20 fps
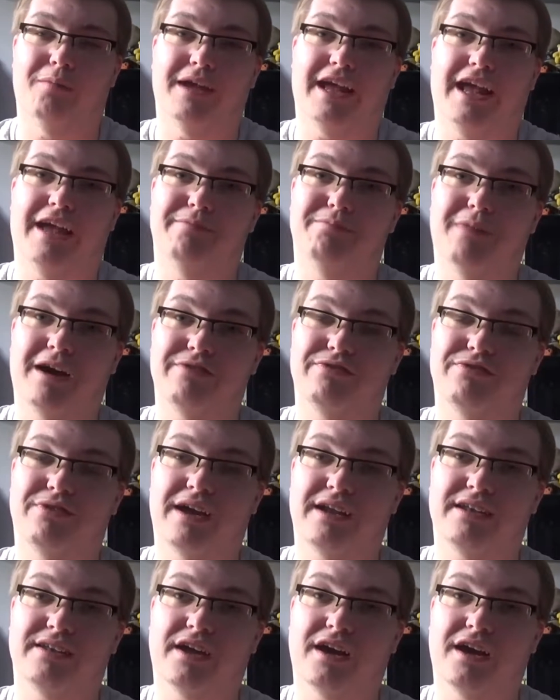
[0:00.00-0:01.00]
if my
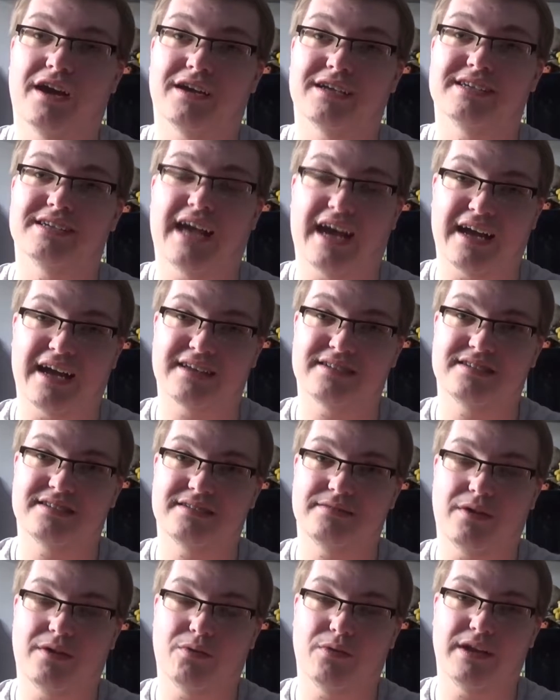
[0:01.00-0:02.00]
friend
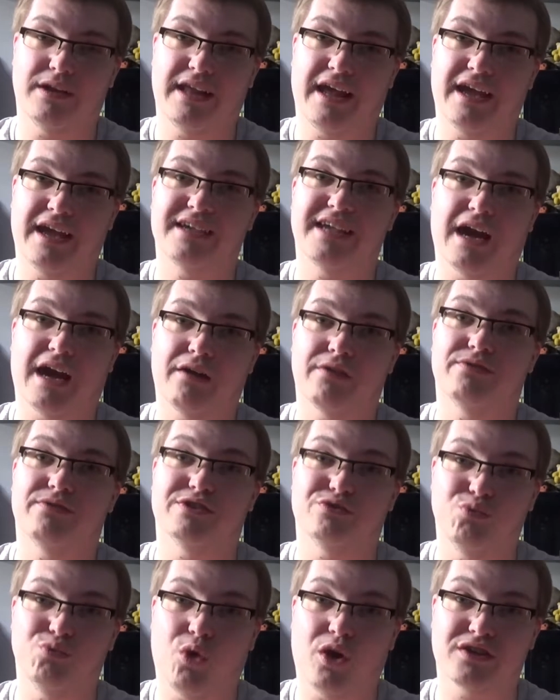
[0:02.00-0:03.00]
Gaz, that one there, Gareth,
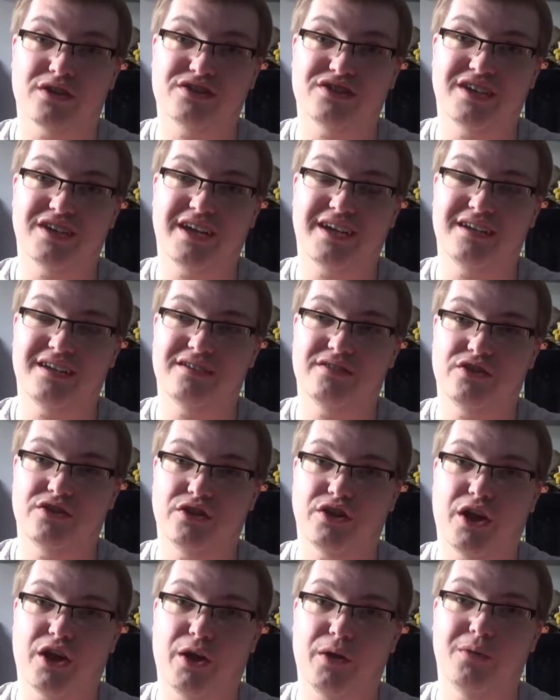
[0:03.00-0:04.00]
is watching, you
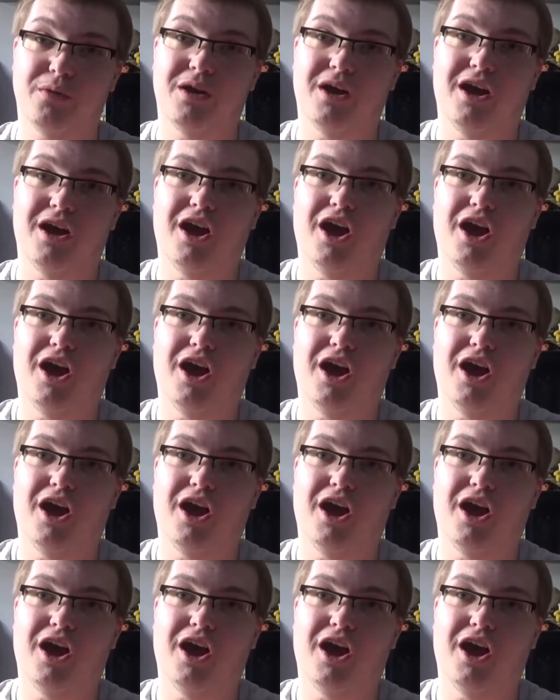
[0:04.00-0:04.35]
know,